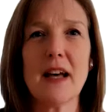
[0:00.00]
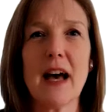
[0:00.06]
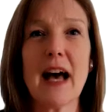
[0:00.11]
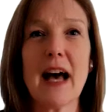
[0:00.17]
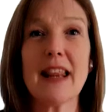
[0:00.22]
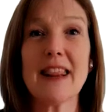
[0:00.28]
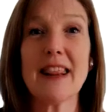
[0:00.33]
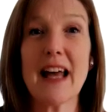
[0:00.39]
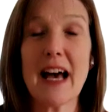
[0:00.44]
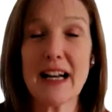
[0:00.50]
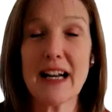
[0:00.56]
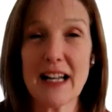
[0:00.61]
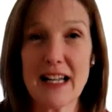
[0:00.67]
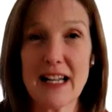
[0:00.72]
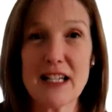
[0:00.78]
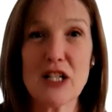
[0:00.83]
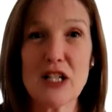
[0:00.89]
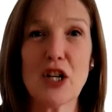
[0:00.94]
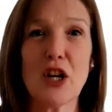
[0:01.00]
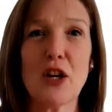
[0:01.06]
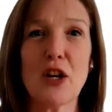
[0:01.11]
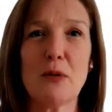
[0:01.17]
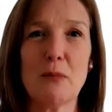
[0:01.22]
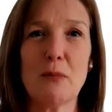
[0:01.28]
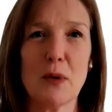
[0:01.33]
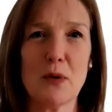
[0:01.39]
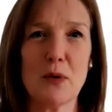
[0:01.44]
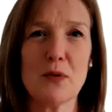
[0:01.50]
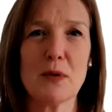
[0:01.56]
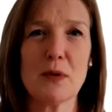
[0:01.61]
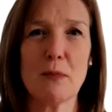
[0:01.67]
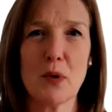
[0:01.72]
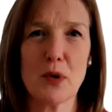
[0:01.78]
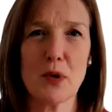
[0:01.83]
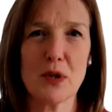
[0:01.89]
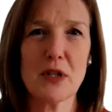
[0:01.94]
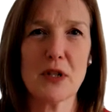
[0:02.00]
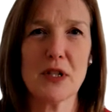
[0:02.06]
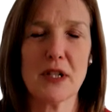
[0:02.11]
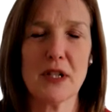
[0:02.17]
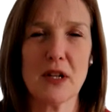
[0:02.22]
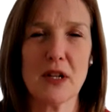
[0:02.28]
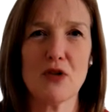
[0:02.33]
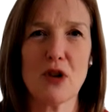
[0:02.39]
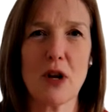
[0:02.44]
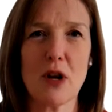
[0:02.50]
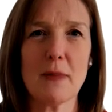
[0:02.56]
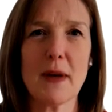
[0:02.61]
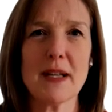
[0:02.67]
And that in turn builds imposter syndrome,